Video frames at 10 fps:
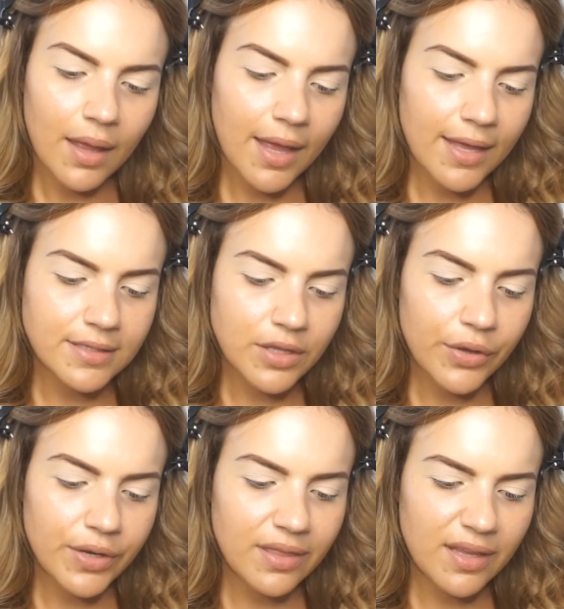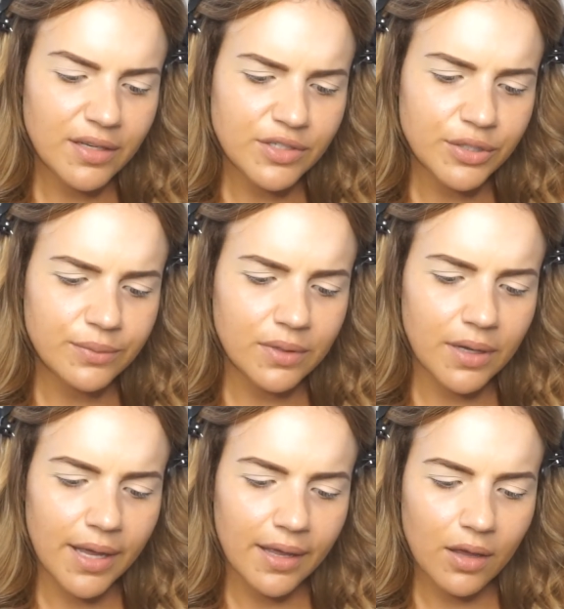And the only thing that I don't
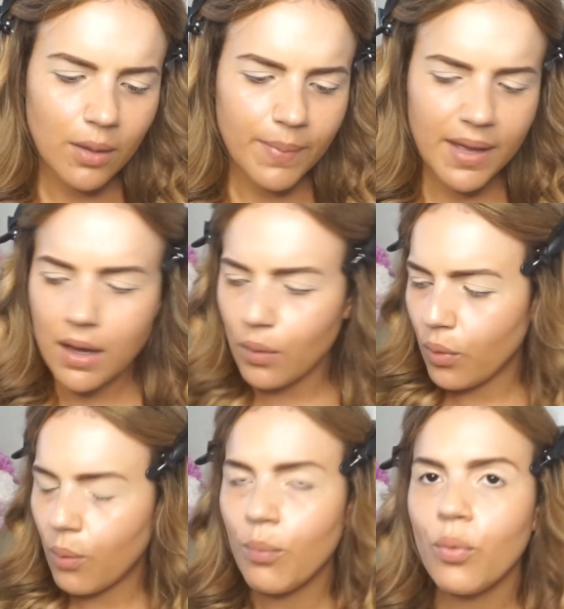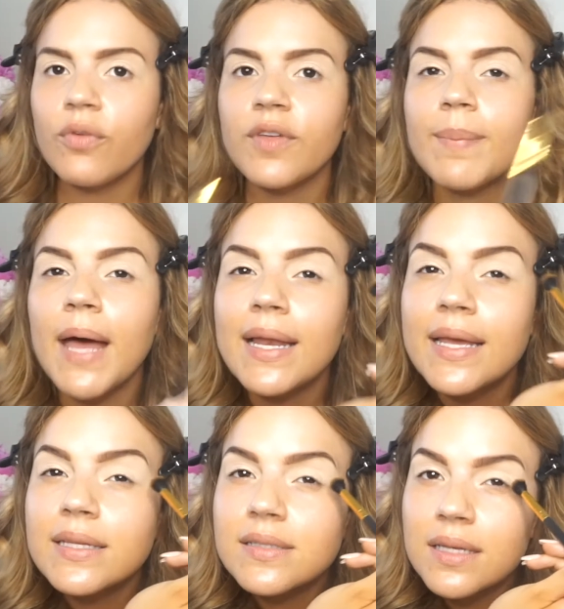like about Morphe
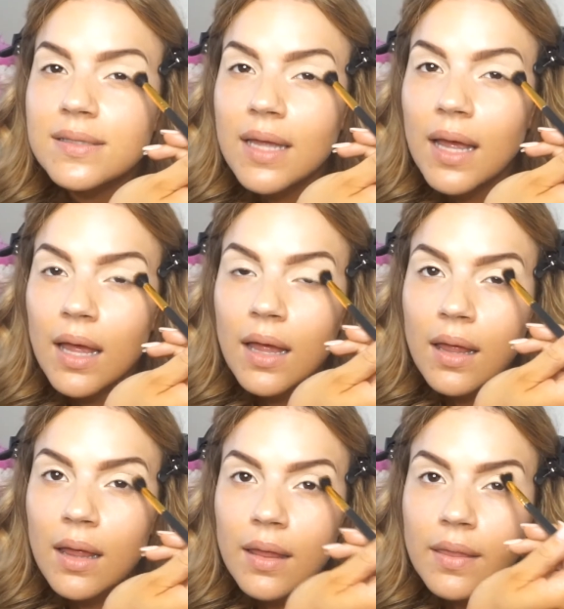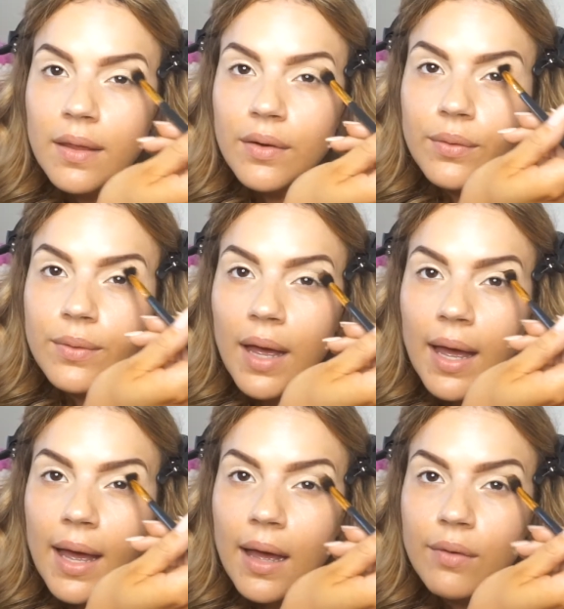palettes is that they don't
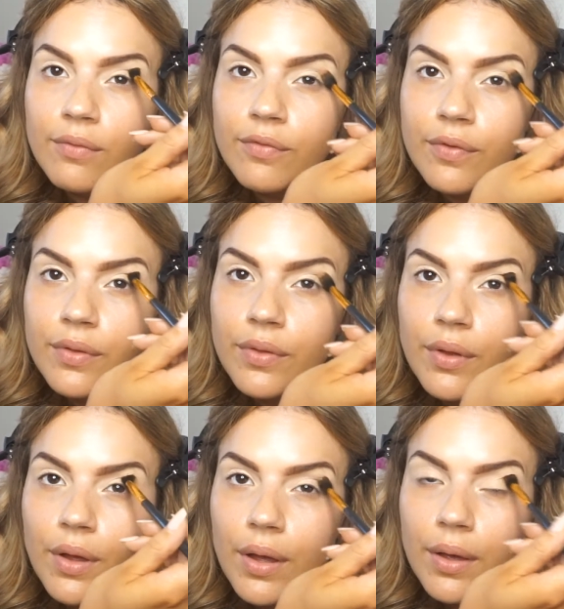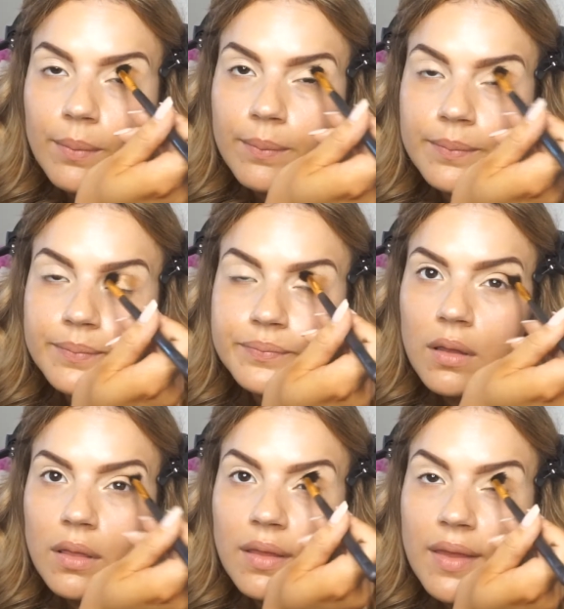have the
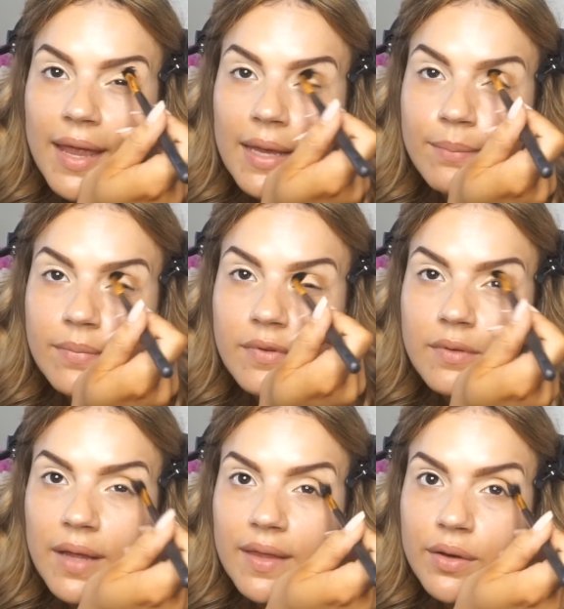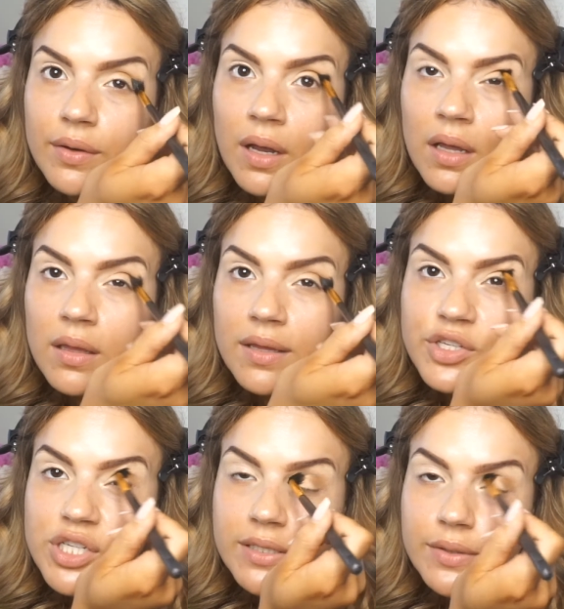names, like they don't, like the
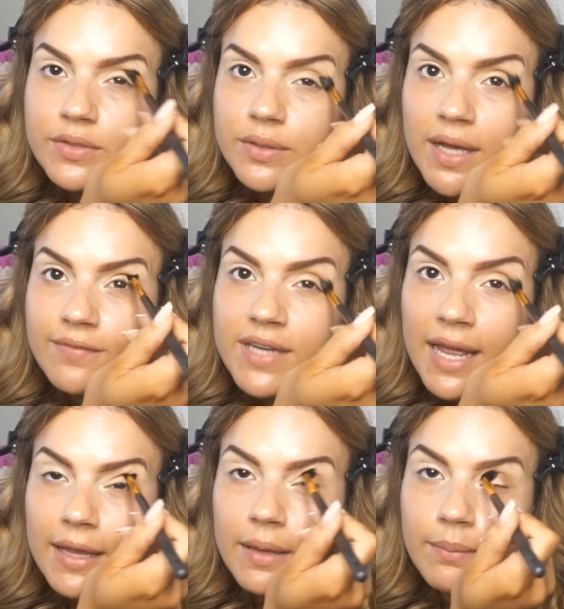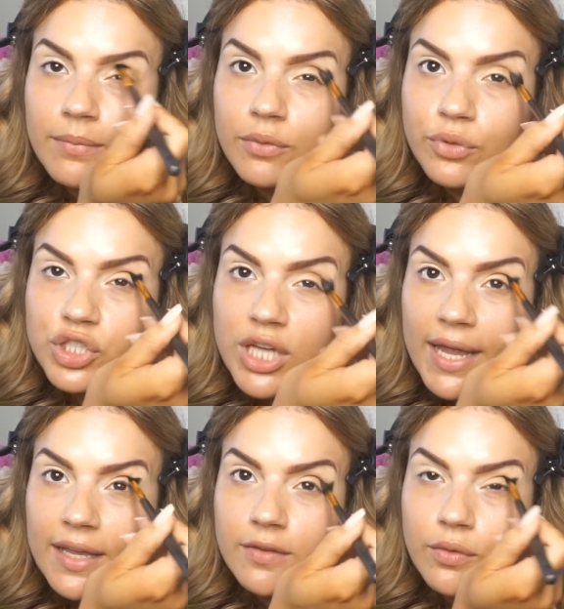shadows don't have names or
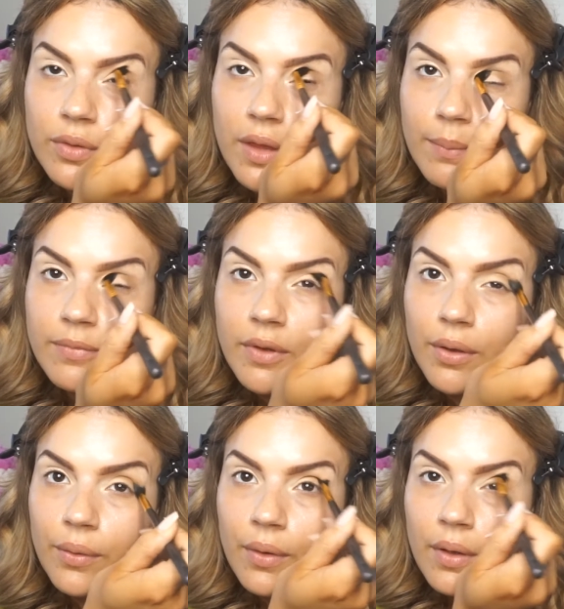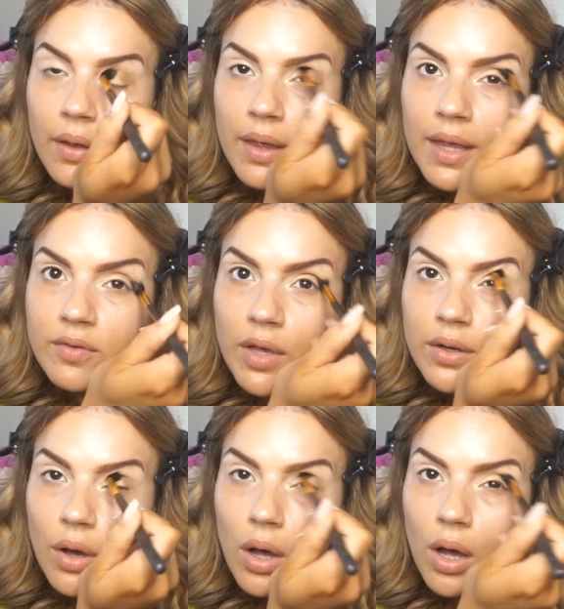shades on them. So it's kind
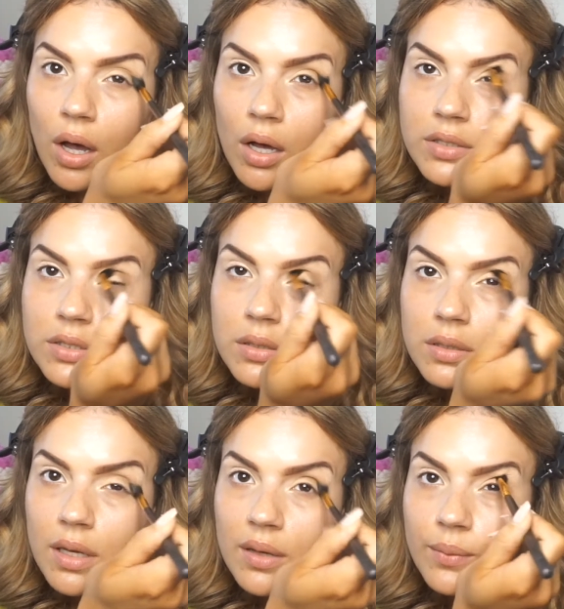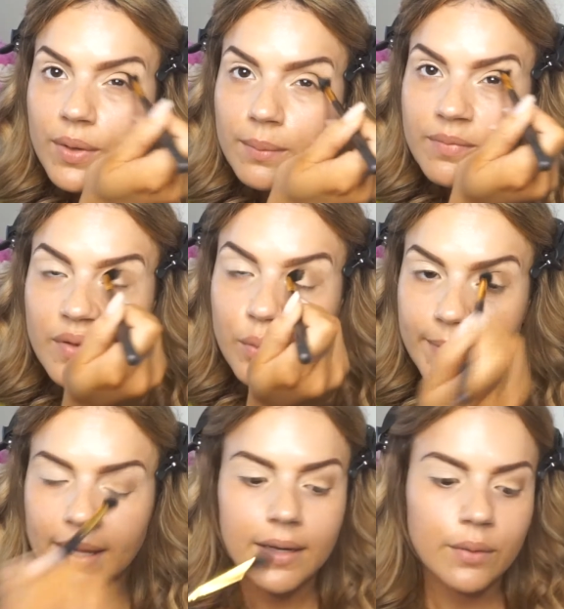of hard, like when I'm
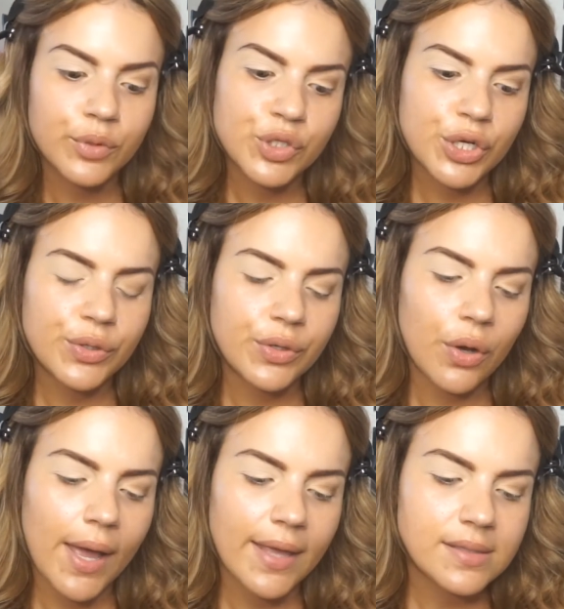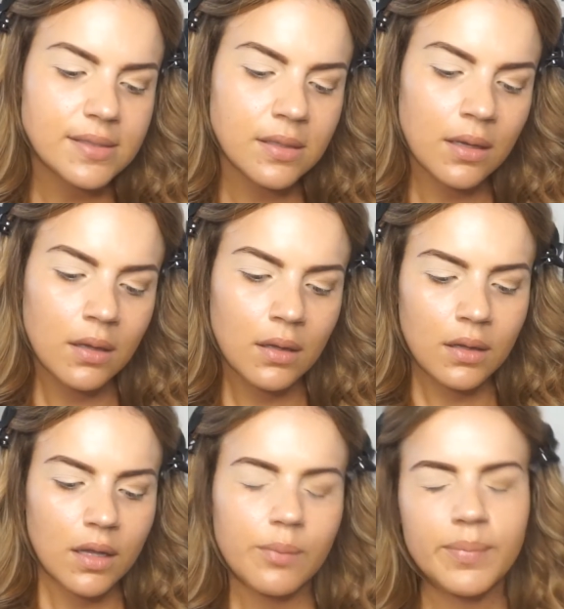filming and I want to show you guys,
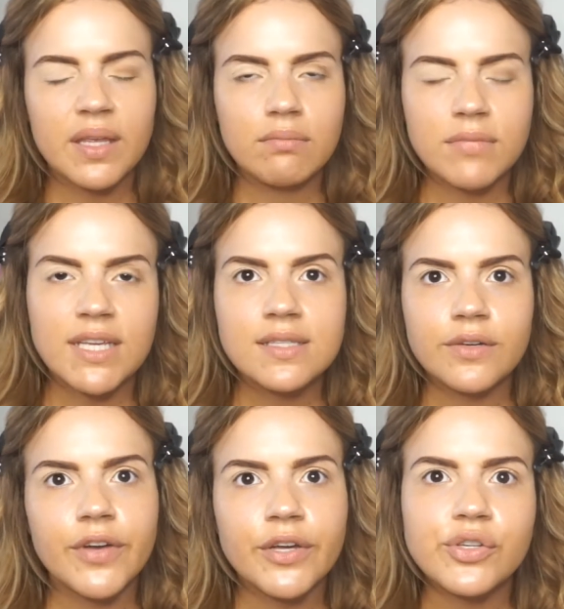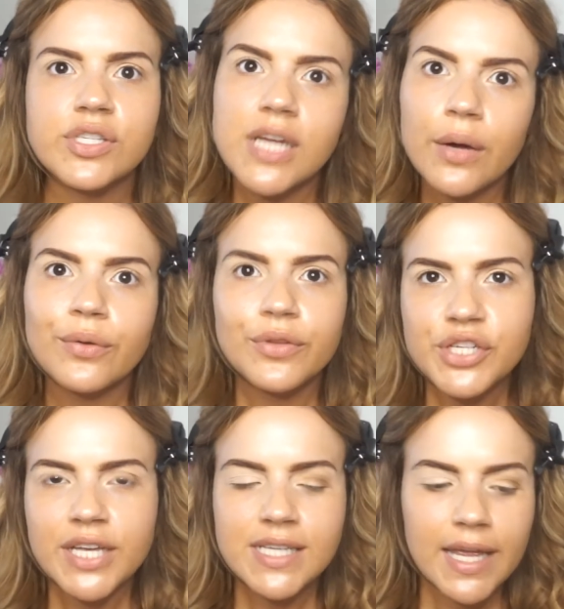it'd be easier if I could just tell you the
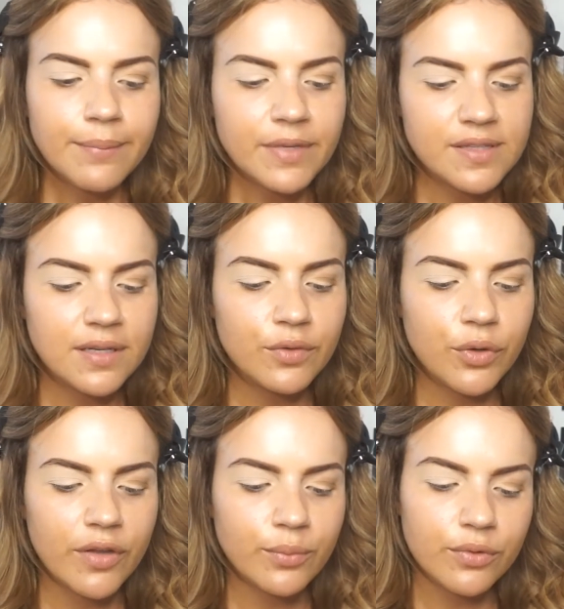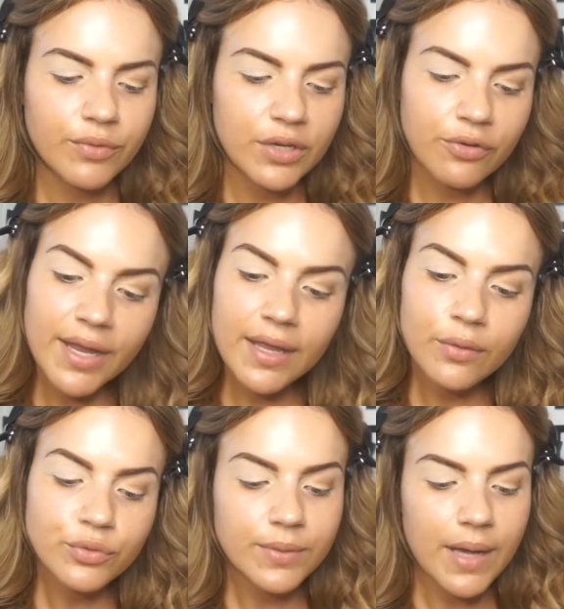shade name, because then if you guys want to recreate it
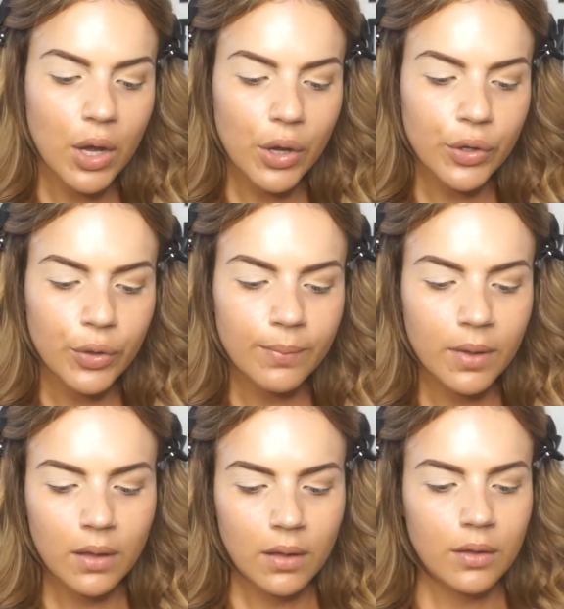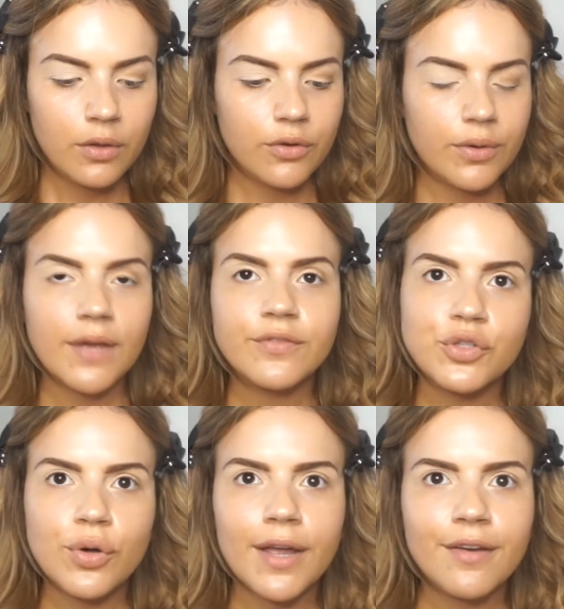or do it at home, you don't have to
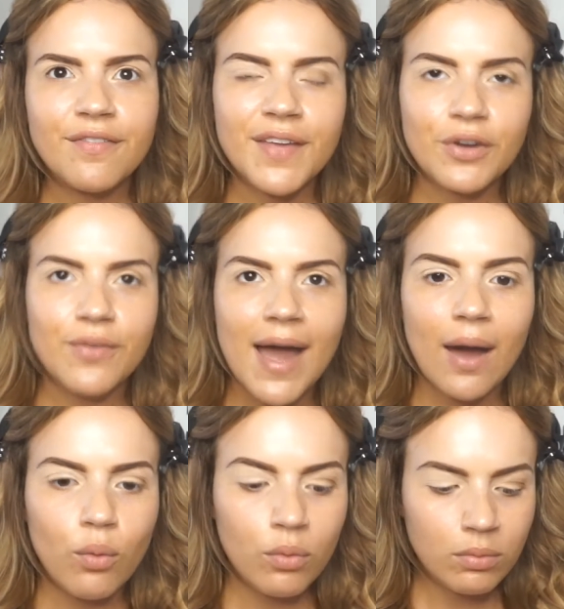try and figure out,